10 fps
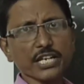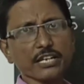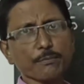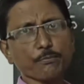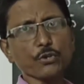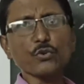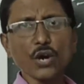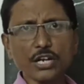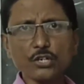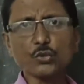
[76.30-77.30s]
there, if we
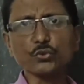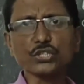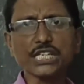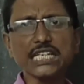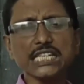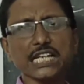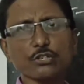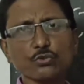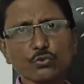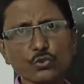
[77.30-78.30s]
want to see
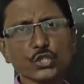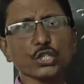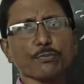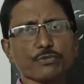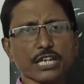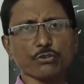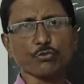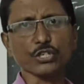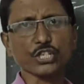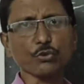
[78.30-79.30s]
the roots of the
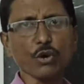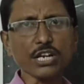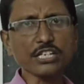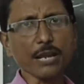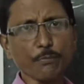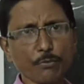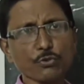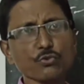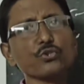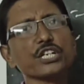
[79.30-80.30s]
equation, what type
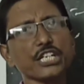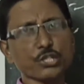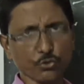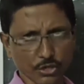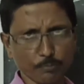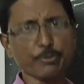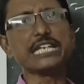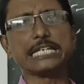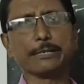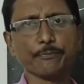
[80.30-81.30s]
of root it will
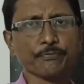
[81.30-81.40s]
be.